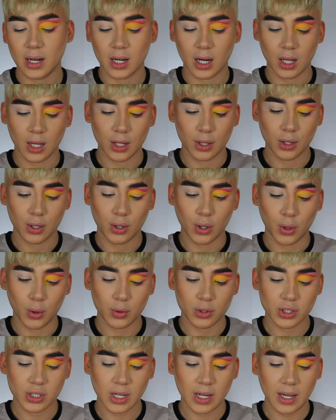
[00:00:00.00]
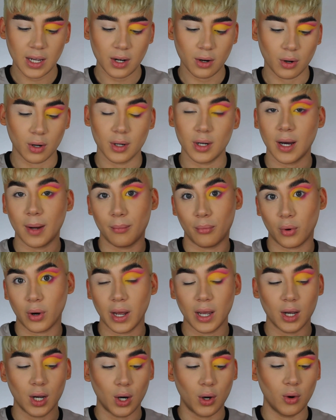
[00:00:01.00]
color, gold shade, or not
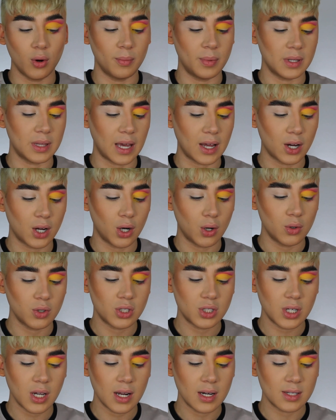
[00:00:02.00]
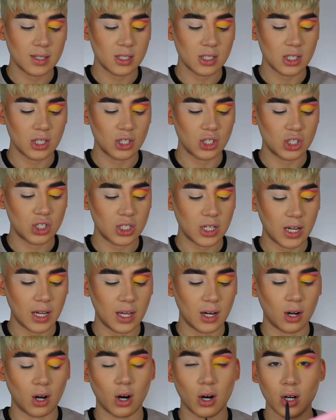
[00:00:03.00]
bright gold, but that gold shade. This is in the
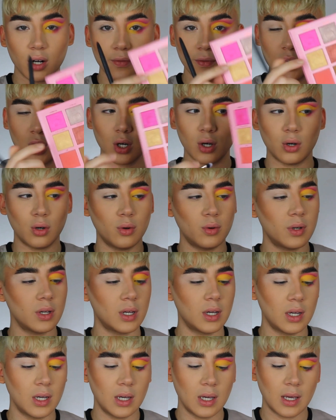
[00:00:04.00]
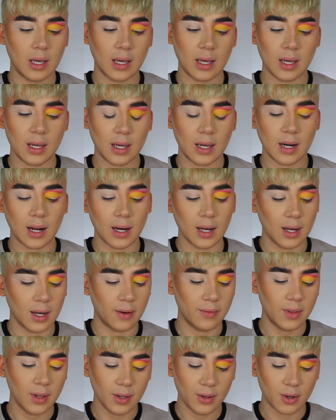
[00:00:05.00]
shade Heart of Gold. And I
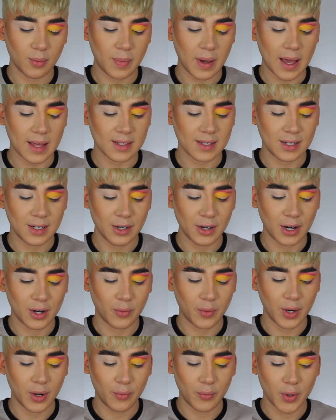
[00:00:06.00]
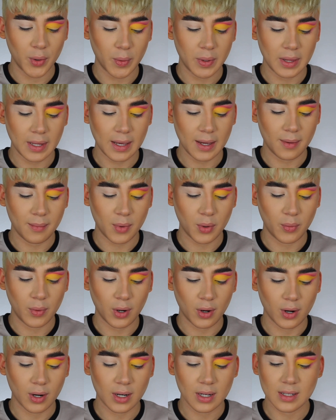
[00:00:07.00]
love the little pans in here. I don't wanna ruin them, but we
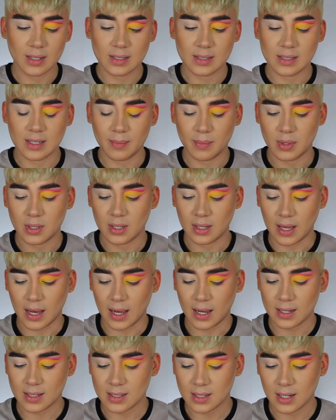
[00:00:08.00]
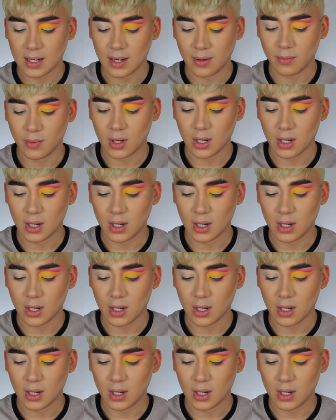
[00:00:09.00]
are gonna just dip into that. And we're